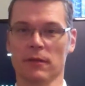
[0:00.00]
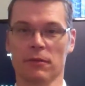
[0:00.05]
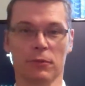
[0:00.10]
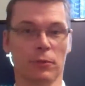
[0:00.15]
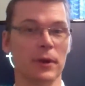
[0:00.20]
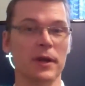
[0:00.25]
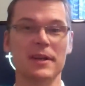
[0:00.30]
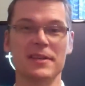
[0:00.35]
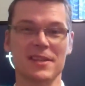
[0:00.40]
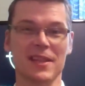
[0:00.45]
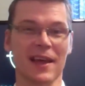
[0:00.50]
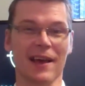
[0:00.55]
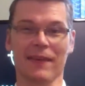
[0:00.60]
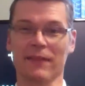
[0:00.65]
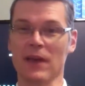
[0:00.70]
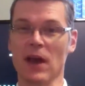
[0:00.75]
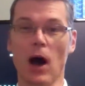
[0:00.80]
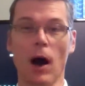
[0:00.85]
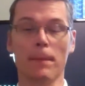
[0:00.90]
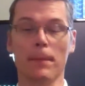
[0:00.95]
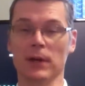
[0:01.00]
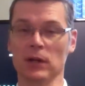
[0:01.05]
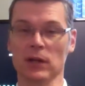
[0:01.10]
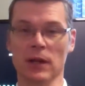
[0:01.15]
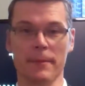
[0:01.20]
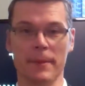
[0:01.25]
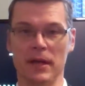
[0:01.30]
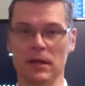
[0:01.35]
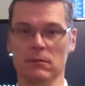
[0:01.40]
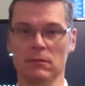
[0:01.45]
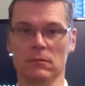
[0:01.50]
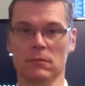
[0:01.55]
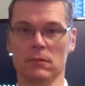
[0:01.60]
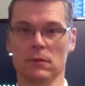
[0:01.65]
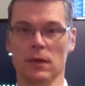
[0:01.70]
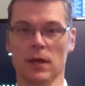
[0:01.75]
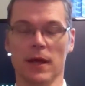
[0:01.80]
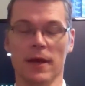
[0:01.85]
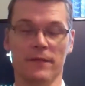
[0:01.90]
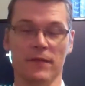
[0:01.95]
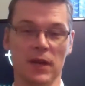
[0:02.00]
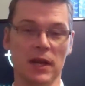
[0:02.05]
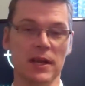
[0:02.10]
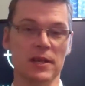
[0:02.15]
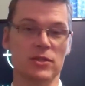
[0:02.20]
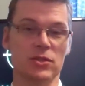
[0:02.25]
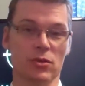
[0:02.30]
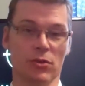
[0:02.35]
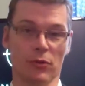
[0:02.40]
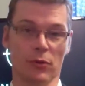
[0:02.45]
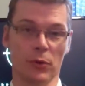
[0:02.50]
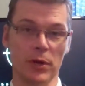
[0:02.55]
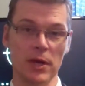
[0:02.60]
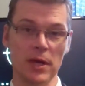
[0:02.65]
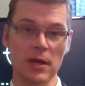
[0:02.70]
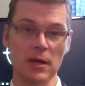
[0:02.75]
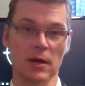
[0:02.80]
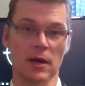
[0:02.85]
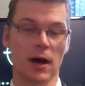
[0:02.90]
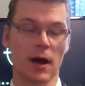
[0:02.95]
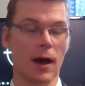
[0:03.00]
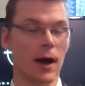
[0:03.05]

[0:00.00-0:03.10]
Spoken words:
3 is like the upper limit. If it hits 3,